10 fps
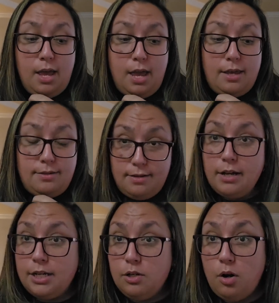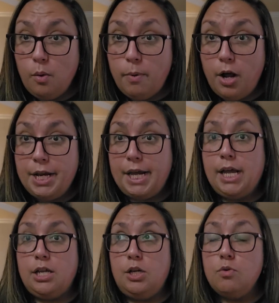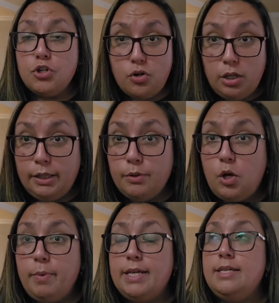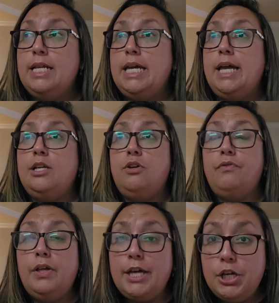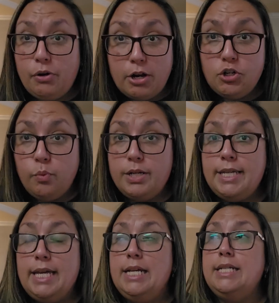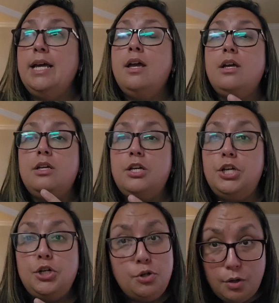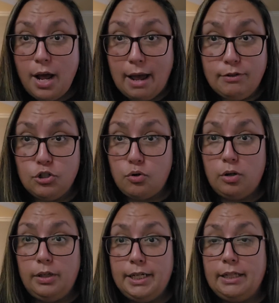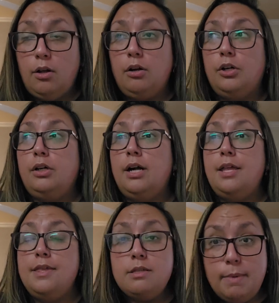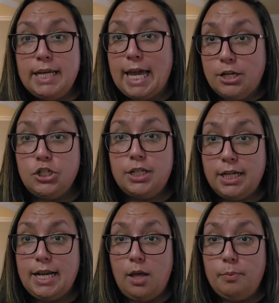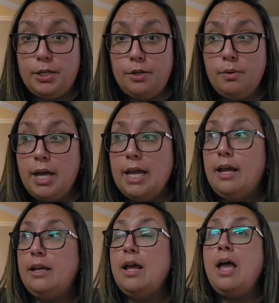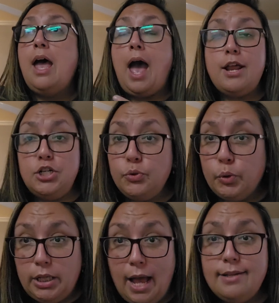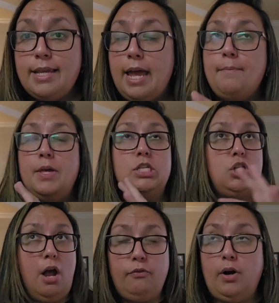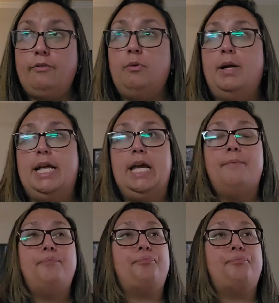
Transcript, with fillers: a stuck in your own body and you are struggling with obesity and you feel like you're at your wits end you do not have to struggle any longer and this medication could help you and i do realize that it's not for everybody